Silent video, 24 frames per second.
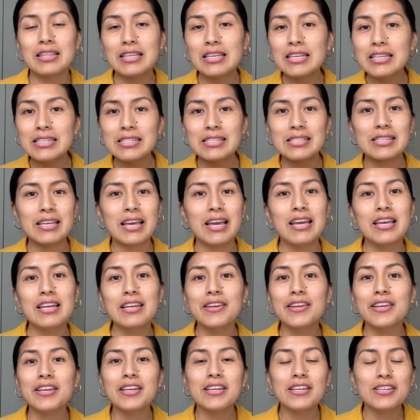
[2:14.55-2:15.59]
this
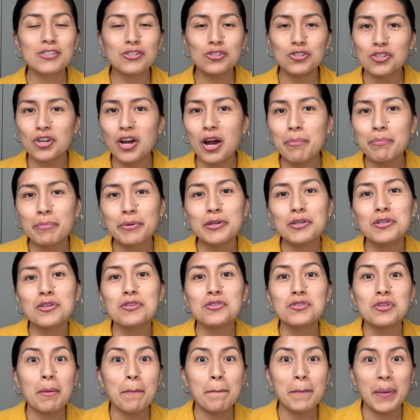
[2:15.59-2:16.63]
any
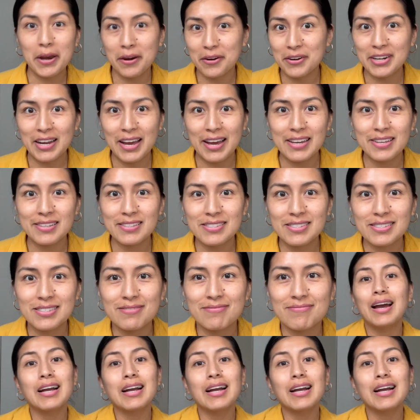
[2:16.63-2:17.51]
shopper's paradise.